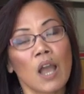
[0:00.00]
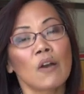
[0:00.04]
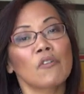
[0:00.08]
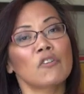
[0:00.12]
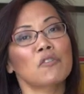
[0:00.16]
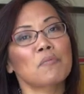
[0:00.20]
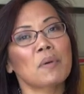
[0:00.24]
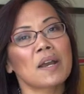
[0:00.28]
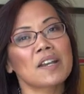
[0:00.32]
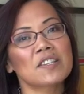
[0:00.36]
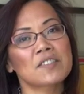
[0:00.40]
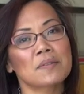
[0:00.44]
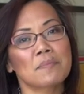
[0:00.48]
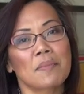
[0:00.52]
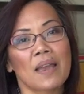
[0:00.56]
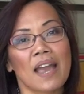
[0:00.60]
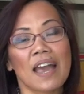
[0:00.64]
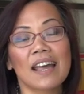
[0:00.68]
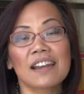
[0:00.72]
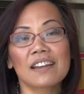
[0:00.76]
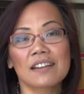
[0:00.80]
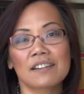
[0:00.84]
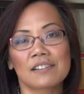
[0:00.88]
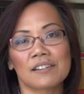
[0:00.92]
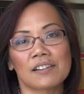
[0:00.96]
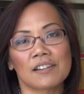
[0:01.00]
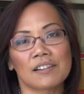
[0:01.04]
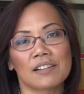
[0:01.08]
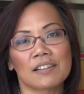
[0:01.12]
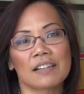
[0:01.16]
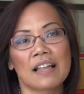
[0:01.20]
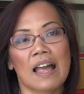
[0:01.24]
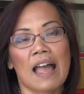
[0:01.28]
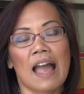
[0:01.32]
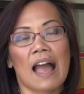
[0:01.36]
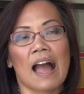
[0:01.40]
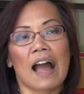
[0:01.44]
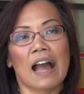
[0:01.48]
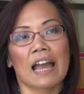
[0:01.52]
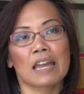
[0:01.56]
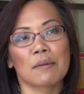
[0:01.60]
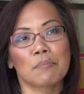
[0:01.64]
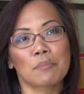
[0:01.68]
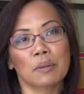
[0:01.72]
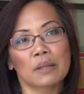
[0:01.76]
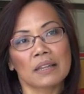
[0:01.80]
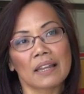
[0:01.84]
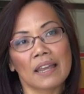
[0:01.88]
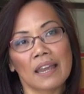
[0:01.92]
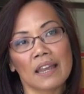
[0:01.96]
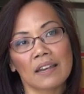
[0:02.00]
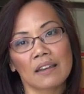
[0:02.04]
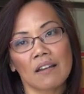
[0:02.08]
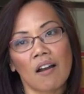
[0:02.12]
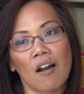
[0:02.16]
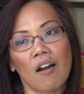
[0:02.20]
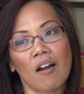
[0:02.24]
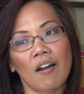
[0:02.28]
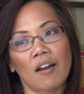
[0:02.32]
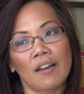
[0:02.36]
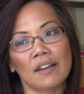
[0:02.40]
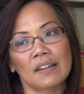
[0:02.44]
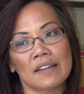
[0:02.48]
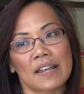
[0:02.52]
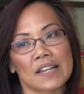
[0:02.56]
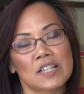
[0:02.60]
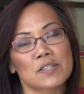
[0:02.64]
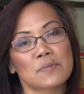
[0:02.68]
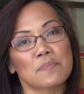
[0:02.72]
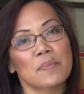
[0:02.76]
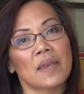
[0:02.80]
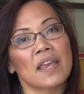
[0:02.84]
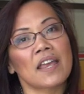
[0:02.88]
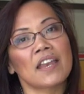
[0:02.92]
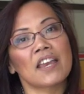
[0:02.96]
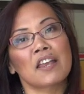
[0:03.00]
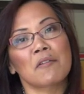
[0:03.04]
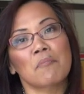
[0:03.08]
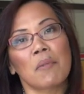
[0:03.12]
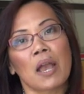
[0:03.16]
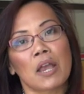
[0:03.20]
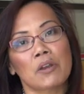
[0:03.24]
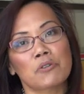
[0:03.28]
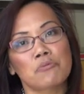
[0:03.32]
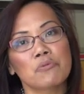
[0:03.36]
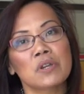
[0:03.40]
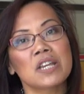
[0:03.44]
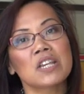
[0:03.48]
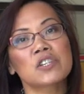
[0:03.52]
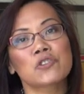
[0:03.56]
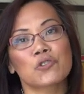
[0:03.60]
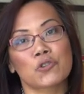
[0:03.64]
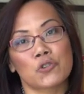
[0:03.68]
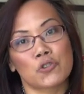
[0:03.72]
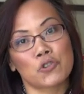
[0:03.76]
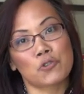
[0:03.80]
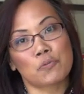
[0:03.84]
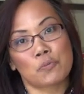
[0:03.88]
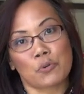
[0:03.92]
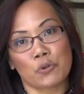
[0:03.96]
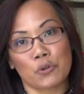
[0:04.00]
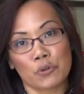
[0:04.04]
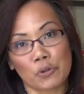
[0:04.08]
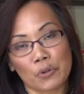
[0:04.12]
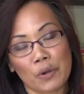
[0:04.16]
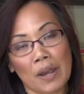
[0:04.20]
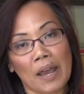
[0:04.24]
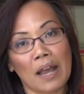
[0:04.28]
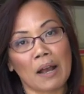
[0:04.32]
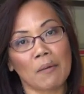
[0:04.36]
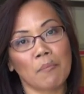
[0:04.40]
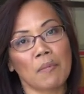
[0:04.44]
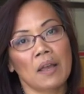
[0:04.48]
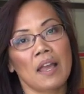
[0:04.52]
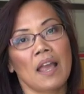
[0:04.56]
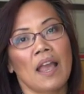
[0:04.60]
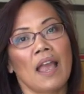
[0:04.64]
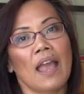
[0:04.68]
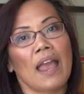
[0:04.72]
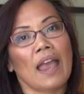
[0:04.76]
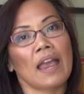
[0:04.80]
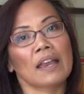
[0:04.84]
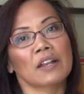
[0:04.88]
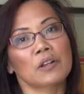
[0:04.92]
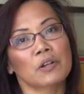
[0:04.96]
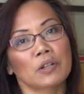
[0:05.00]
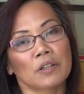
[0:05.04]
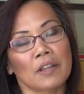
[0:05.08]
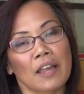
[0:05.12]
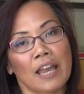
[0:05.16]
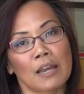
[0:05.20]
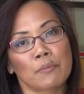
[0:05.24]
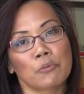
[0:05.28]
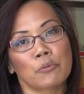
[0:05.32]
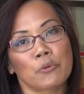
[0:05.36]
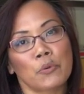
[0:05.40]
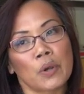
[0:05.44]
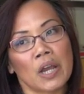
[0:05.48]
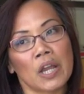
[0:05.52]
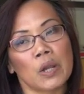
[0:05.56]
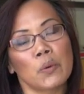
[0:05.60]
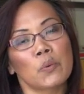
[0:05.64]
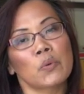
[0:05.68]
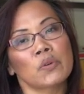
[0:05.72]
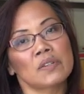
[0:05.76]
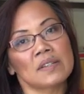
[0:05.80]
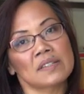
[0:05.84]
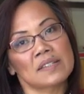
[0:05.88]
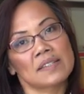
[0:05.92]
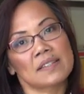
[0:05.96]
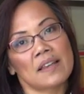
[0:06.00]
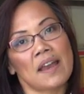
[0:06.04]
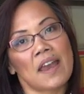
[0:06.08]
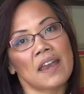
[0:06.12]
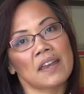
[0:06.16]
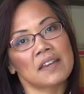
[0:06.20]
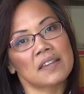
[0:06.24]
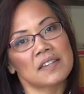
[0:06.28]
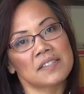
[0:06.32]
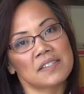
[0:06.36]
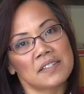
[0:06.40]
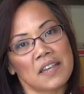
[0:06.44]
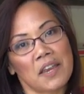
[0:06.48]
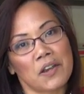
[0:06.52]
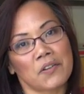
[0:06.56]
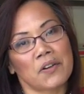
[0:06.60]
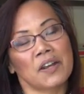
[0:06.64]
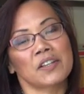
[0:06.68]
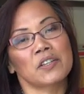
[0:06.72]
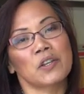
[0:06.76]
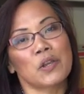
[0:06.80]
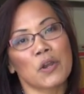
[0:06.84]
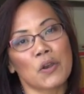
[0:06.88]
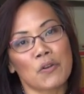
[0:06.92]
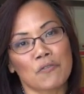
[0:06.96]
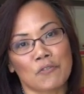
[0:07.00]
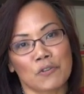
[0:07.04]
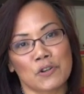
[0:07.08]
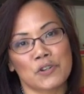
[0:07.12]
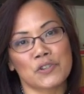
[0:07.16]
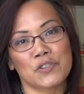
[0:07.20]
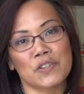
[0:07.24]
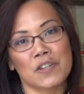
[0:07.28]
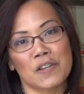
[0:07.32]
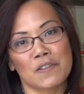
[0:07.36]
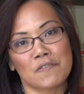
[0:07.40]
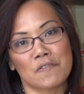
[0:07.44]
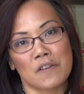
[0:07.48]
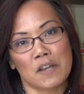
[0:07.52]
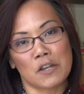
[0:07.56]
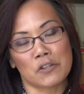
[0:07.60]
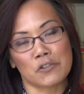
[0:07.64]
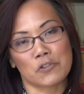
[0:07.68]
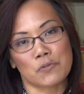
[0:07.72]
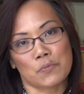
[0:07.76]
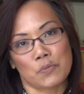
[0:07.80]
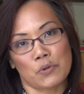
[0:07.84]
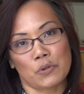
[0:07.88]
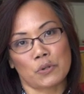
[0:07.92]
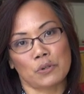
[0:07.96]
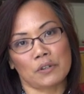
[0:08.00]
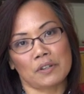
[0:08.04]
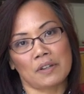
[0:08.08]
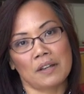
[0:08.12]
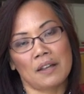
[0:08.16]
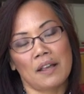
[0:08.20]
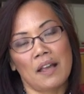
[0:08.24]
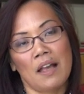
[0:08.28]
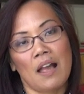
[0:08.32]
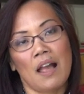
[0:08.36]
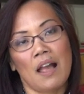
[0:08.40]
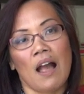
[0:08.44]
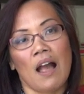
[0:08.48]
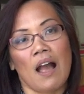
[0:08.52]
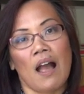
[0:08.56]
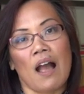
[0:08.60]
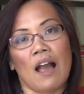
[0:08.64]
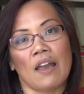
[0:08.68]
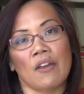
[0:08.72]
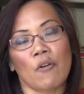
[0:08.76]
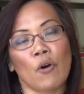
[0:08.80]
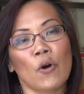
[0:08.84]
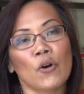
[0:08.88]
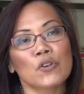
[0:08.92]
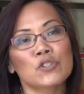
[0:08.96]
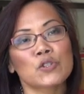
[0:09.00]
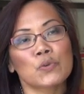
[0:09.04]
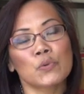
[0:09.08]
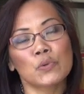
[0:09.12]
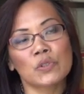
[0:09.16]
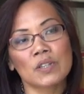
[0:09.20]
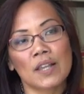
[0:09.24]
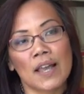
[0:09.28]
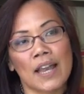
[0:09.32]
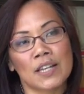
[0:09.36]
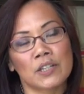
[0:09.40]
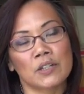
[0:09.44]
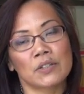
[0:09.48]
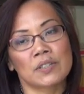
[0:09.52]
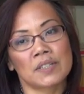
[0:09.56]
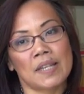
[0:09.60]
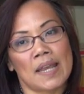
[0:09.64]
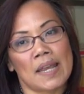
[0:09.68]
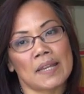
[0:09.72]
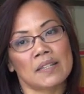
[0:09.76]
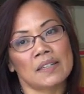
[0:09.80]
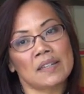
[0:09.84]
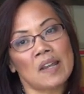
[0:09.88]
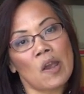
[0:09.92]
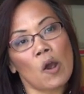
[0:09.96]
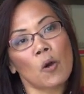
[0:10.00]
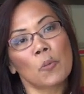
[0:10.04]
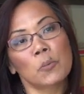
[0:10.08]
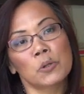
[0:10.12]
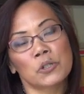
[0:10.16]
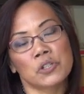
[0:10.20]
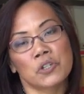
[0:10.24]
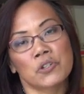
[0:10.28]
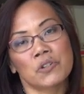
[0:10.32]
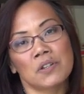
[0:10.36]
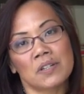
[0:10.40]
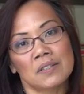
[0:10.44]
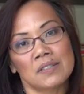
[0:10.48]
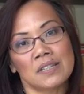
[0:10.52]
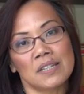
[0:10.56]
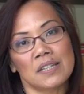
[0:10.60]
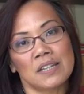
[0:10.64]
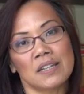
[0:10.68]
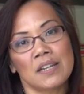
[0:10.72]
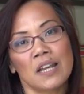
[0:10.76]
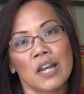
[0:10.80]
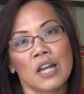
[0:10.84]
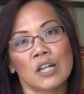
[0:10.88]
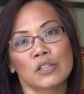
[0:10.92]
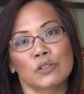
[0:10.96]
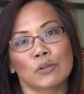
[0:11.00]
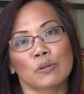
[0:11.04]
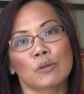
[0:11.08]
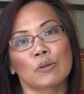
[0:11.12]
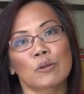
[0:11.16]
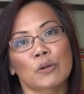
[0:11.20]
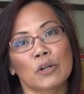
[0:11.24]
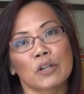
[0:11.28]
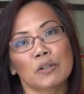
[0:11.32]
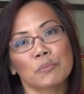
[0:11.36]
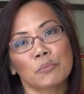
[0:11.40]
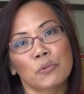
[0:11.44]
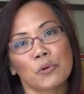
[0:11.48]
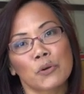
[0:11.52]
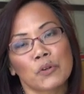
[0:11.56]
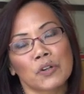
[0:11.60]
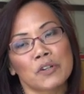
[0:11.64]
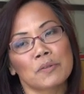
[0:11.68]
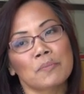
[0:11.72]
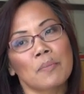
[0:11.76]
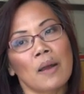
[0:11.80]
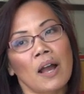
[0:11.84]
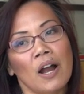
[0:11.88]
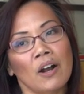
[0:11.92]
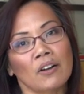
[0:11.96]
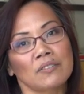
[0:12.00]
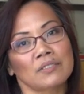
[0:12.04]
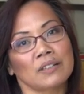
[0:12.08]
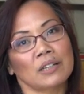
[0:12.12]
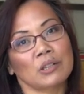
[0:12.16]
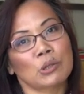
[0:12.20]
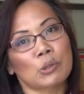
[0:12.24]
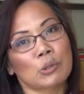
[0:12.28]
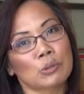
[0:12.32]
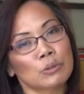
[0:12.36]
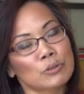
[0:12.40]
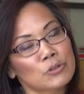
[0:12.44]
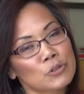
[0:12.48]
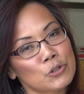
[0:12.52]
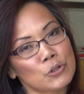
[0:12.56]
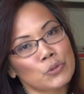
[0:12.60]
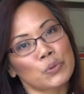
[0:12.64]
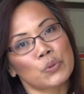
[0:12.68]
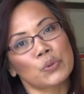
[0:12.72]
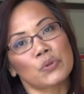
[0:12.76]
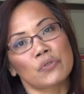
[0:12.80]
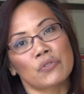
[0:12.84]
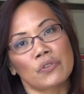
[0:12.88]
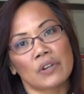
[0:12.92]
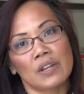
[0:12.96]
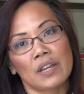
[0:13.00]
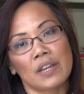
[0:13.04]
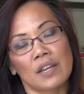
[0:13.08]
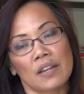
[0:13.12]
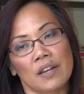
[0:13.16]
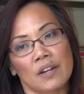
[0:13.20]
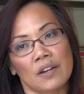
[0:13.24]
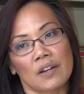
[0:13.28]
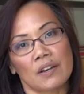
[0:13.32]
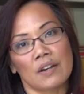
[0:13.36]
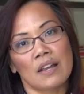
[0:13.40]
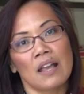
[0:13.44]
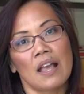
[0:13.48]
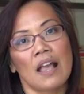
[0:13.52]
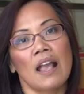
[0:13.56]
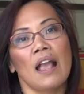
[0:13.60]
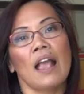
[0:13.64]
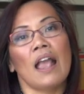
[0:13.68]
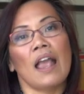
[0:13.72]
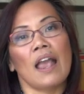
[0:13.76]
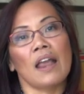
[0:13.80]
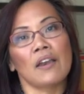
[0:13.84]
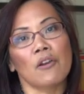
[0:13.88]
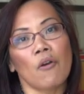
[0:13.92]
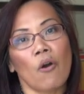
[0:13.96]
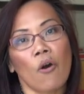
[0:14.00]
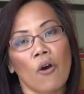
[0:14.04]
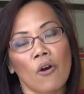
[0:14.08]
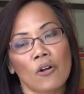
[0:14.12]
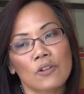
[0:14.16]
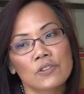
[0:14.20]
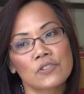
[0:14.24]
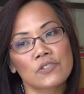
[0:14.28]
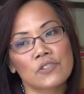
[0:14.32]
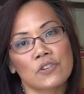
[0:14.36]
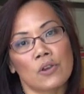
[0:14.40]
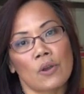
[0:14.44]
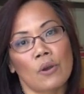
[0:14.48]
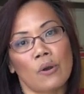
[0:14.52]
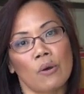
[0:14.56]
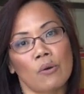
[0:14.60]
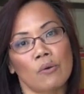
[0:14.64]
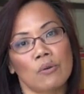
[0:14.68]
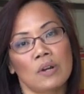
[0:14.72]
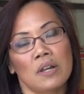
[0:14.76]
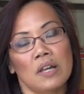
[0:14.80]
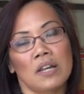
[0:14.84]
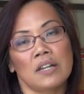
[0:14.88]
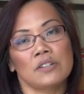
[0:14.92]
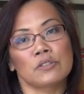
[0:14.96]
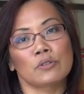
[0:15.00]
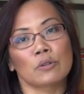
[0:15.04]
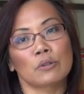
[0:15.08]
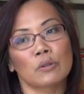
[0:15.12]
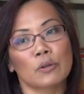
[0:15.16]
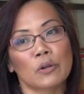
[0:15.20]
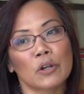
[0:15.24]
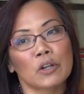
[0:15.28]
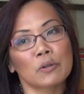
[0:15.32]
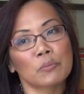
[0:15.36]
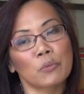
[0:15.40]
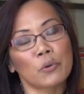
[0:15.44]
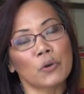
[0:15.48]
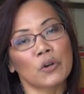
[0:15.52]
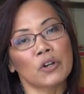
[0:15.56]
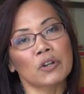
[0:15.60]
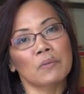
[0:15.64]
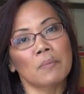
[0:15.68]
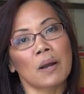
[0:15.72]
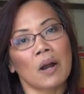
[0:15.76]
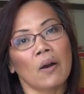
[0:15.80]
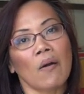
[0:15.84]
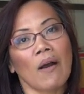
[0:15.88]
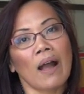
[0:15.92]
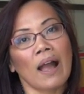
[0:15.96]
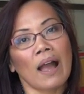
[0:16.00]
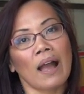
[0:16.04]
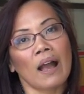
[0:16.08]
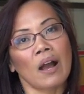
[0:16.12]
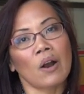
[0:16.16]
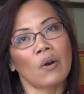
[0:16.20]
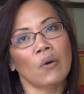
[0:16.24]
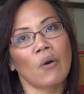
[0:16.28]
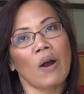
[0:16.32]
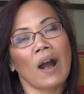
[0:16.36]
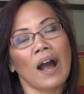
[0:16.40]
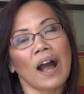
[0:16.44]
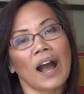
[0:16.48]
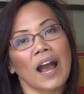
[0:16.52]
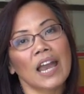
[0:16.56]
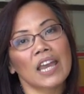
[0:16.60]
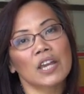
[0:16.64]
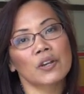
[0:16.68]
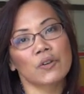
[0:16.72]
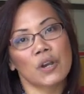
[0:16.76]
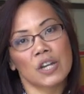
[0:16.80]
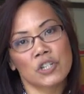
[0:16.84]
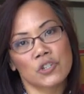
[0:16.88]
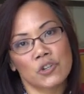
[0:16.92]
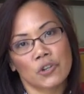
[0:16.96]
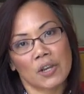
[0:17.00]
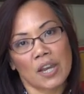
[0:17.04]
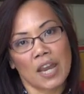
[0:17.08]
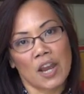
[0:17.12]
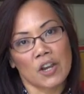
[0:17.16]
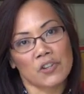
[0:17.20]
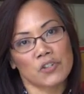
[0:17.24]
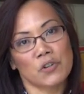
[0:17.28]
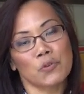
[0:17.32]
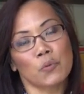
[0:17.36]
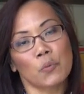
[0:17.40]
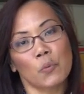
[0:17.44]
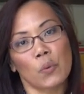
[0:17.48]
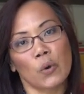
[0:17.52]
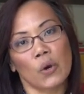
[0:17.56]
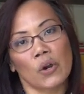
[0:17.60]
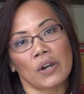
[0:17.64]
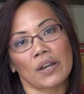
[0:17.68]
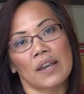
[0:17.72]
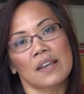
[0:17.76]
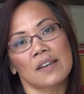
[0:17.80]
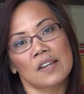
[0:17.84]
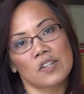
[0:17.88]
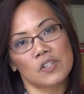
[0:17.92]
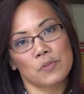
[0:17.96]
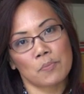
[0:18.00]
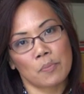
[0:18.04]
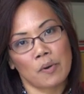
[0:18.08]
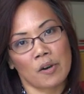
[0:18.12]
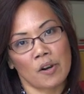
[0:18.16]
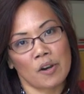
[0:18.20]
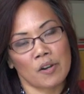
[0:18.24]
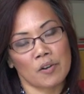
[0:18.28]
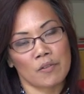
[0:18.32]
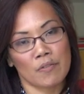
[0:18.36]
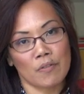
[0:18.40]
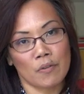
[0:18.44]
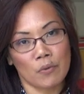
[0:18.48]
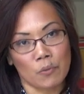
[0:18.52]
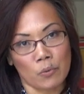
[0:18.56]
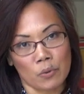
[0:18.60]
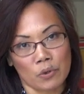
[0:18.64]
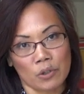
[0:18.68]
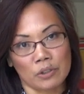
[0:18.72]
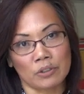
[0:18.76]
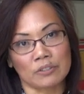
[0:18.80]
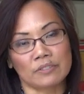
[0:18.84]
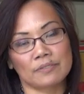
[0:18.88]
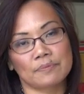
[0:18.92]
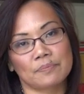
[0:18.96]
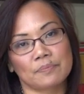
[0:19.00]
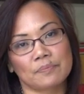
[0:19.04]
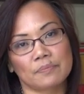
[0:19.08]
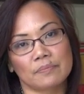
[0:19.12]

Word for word: For my sabbatical, I plan on expanding my research program and collaborate with the scientists here at the University of Innsbruck. I also would like to take the opportunity to learn more about the culture over here and also to learn more about how higher education works in this part of the world.